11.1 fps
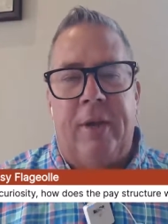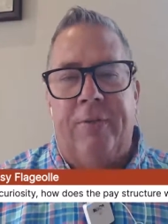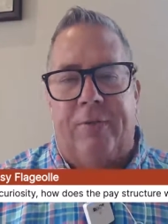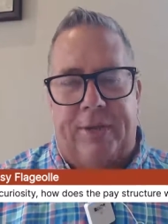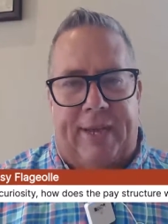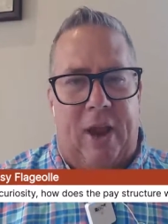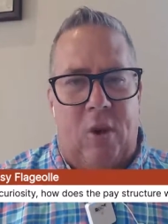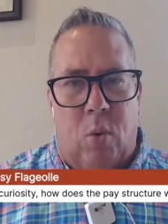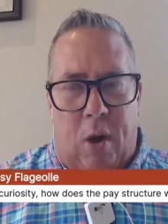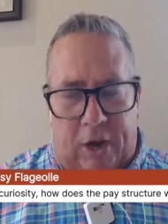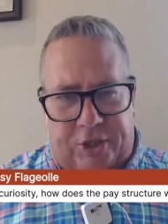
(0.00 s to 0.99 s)
for the guy
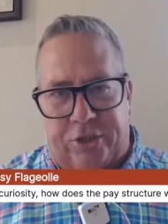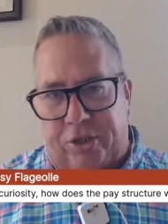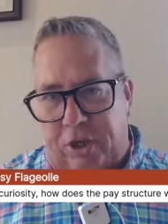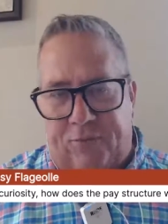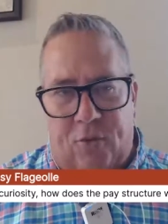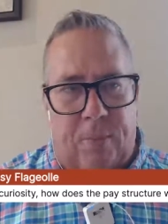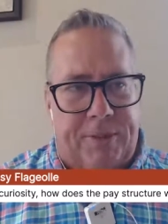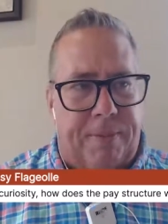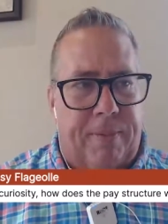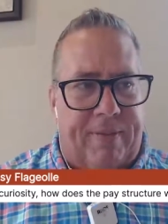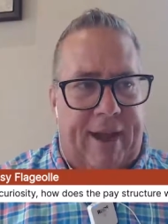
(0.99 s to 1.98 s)
who washes the
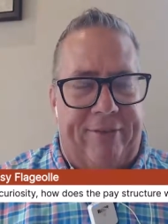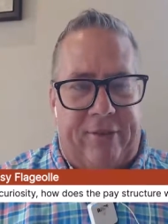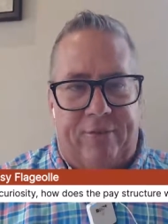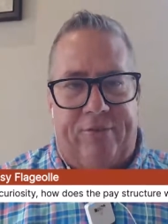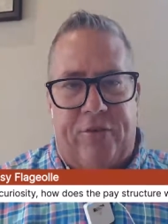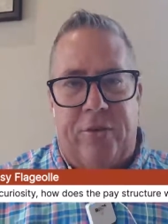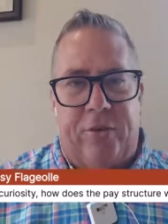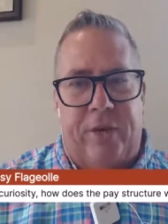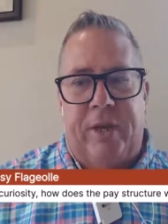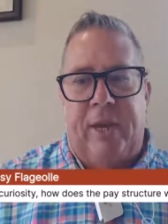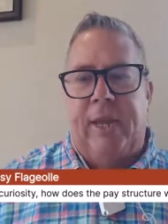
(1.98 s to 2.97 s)
uniforms and provides their
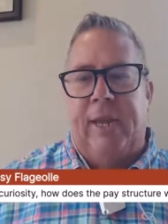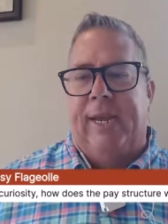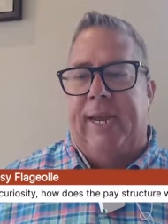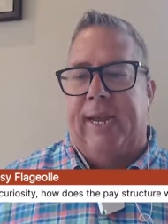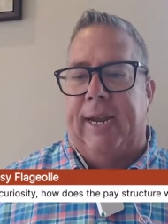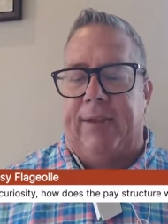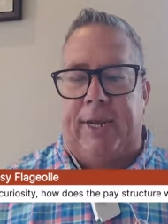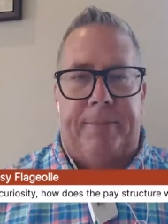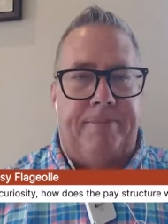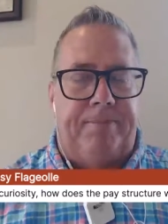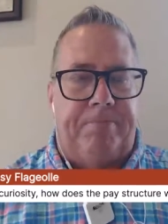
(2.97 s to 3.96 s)
food on
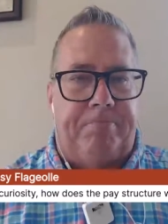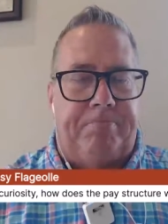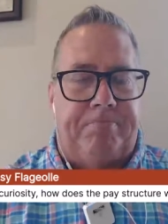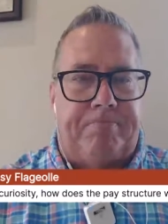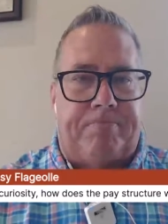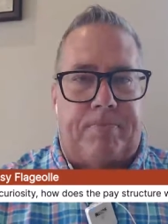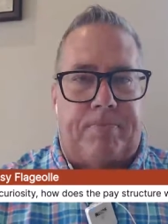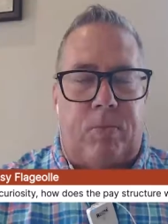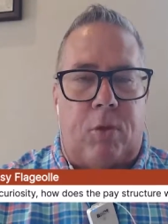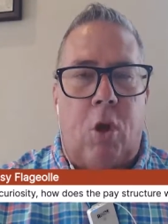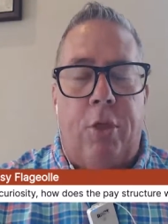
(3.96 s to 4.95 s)

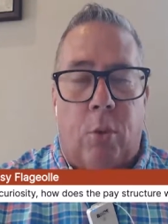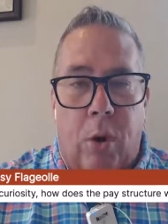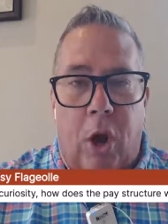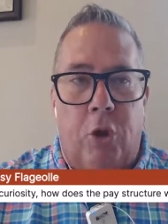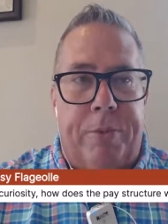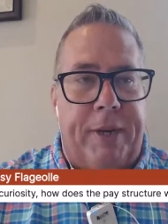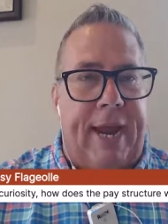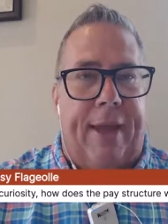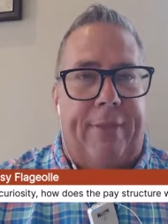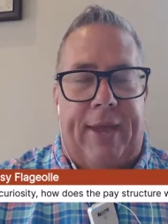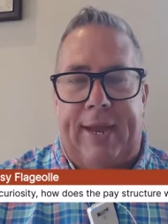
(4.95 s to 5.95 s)
the road. But
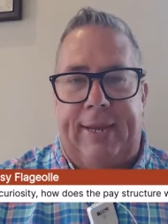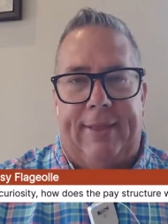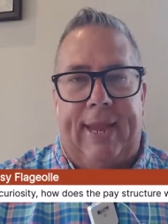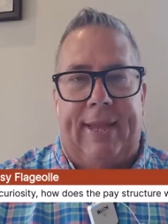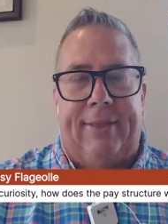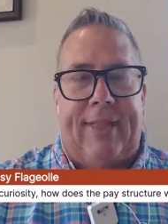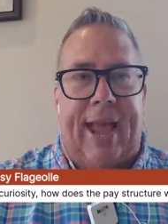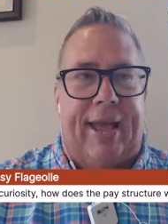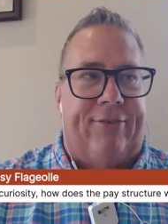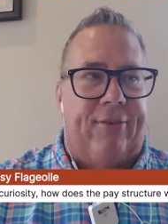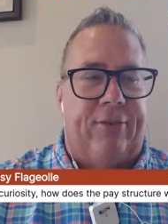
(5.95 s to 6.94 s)
yeah, they get
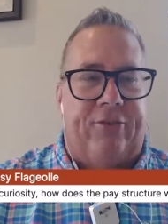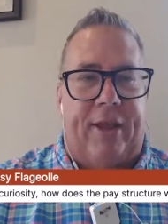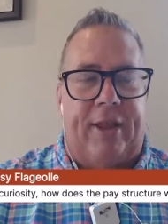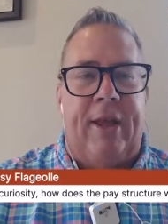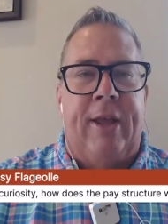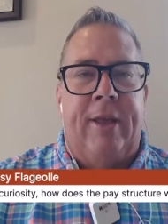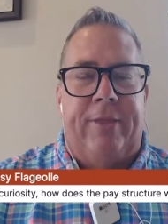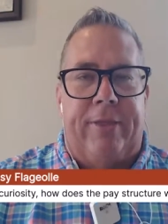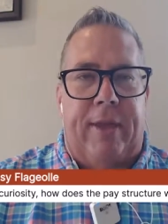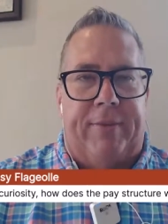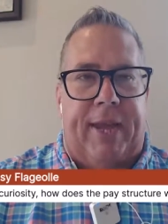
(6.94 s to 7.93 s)
that. So there's that.
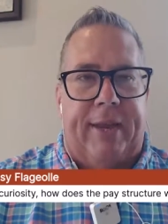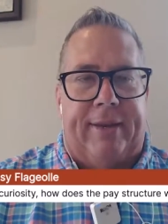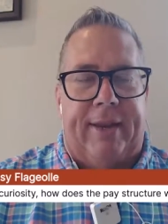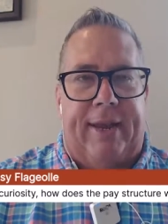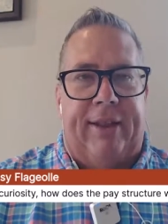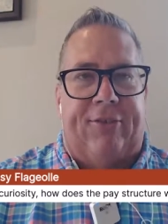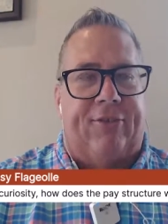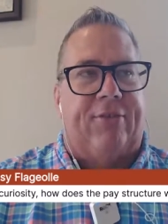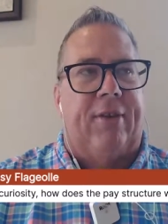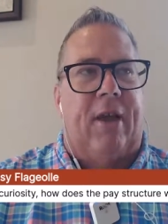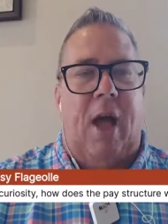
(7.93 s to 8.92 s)
And
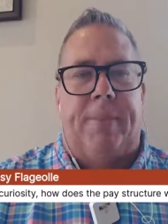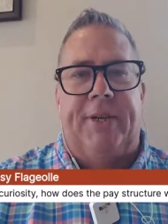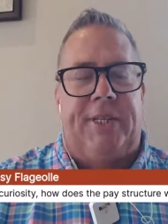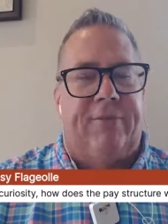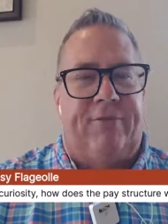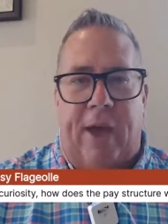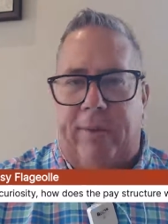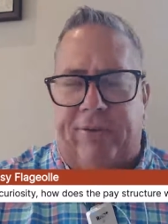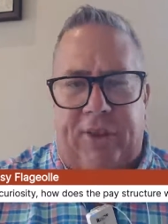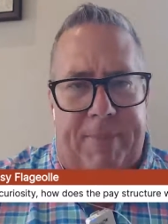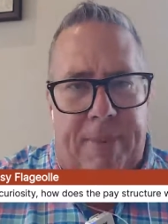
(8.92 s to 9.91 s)
it's obviously a veteran's going to